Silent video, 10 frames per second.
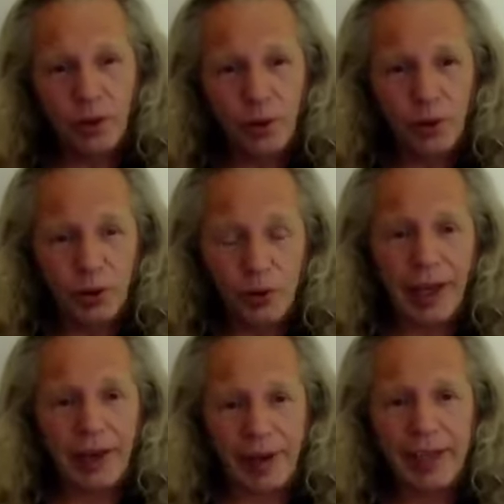or you
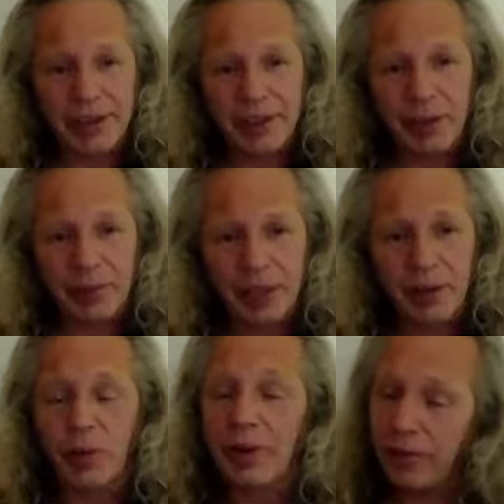have had
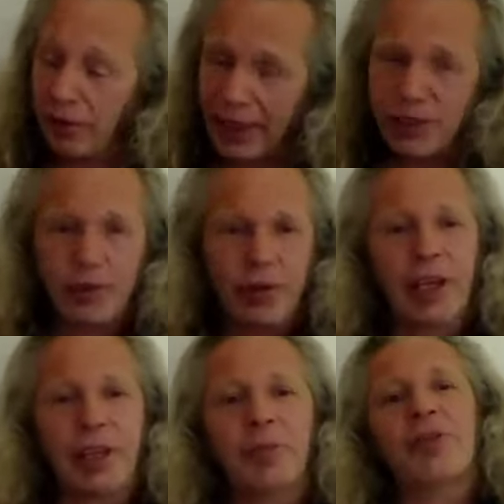TB. Went for an
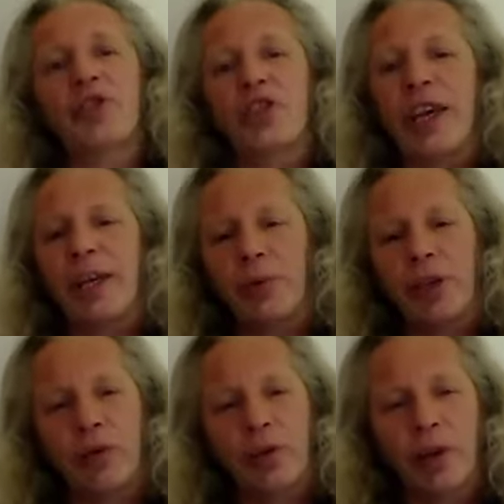x-ray, a bit of a
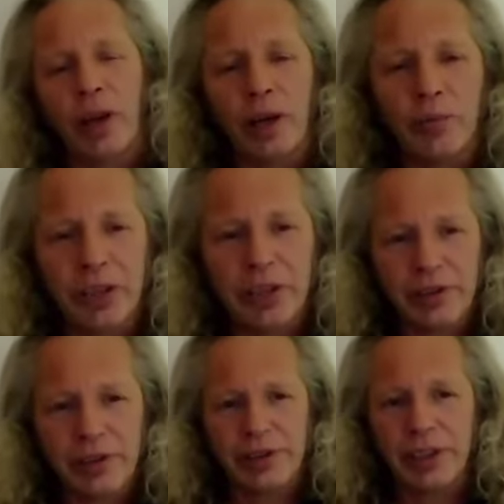shadowing on the lung
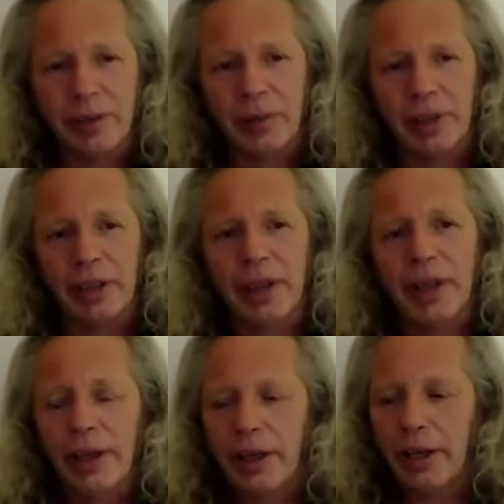because of the TB.
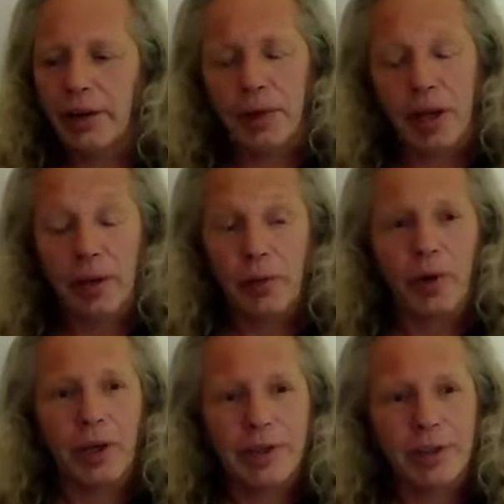But
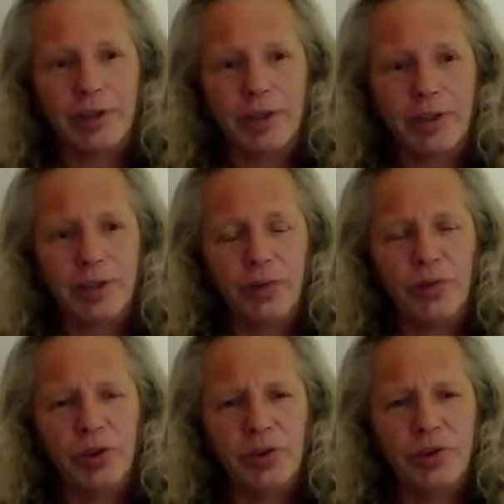otherwise, they said your
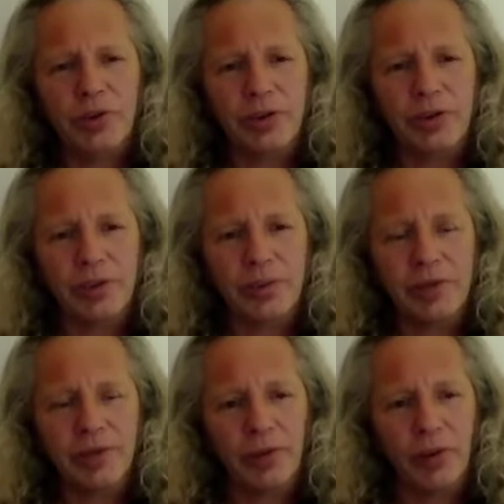immune system
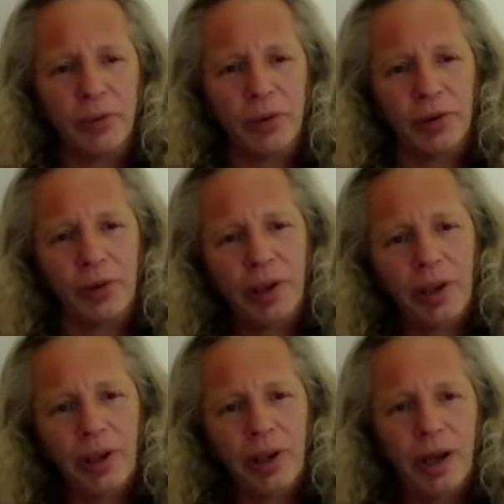is phenomenal.
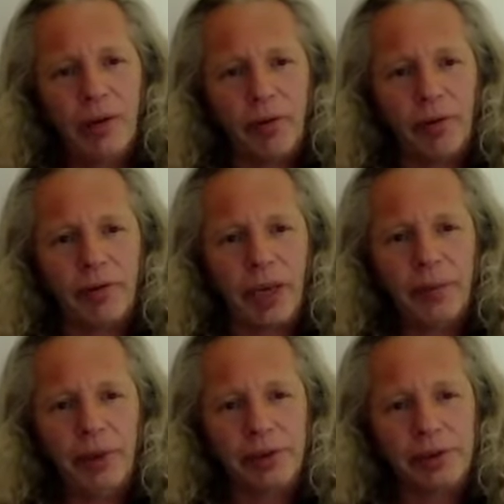For
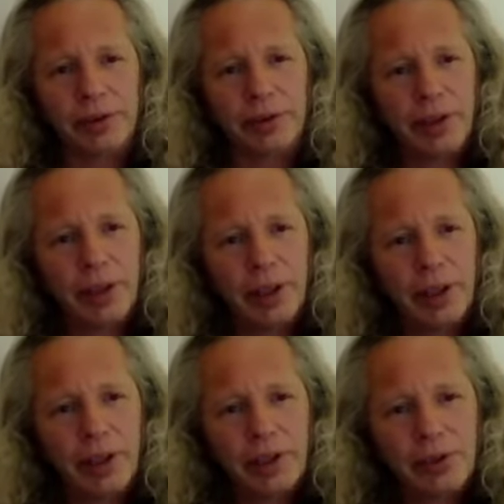fabulous.
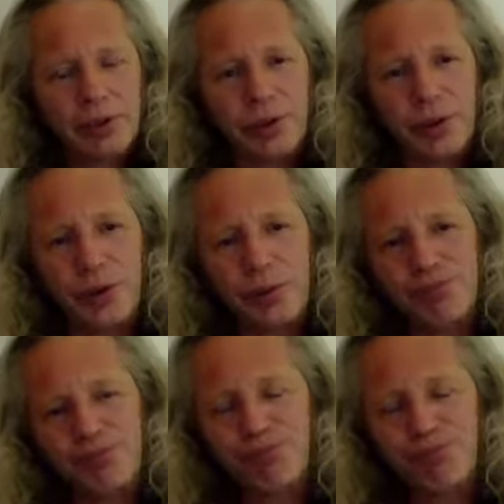So,